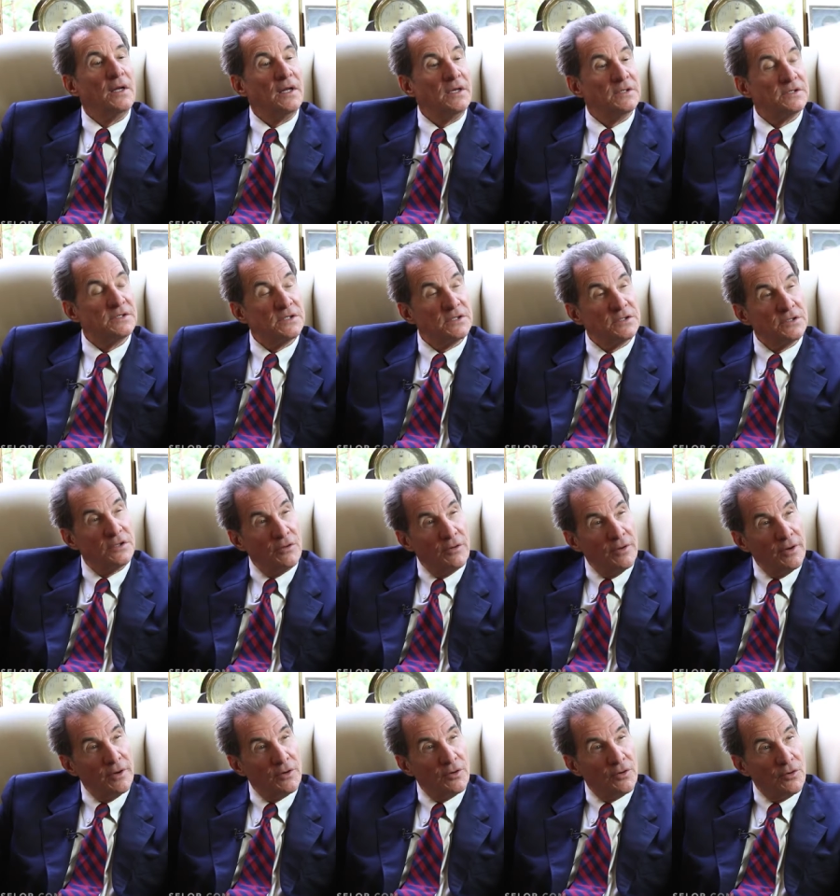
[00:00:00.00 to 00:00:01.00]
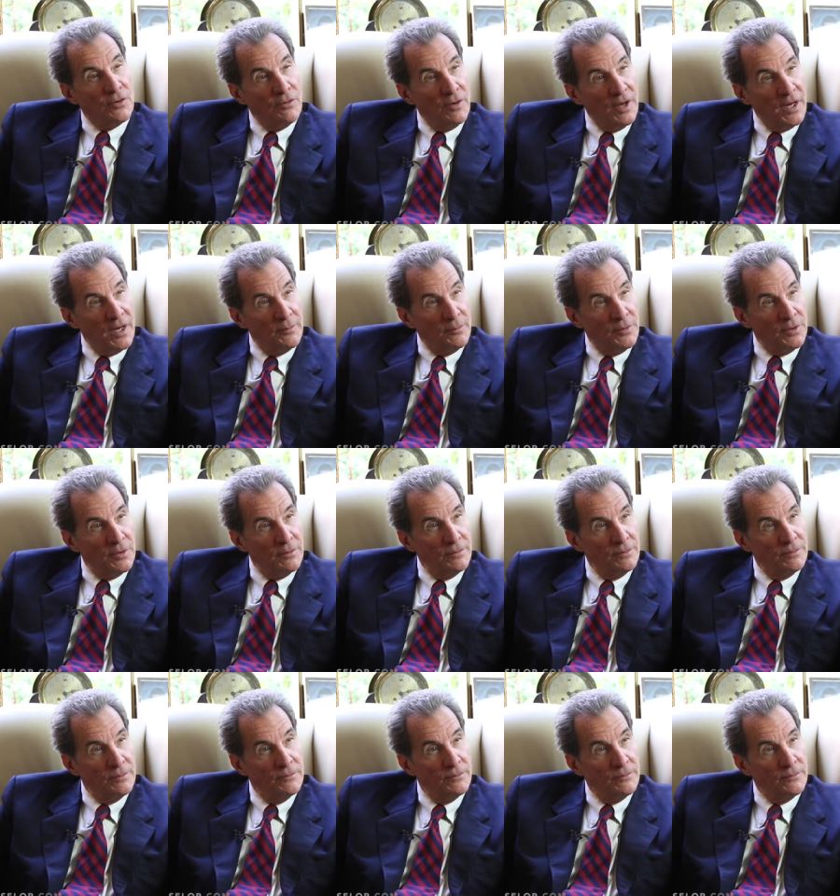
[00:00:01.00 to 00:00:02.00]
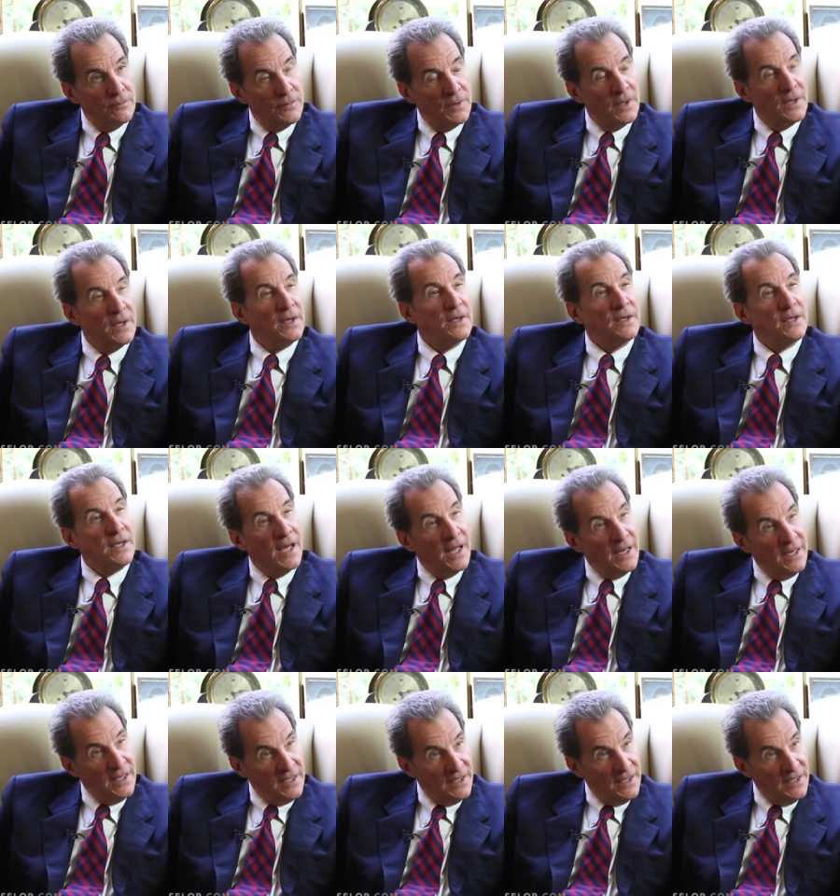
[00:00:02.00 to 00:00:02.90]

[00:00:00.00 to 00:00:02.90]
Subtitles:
Is this lawyer credible? Can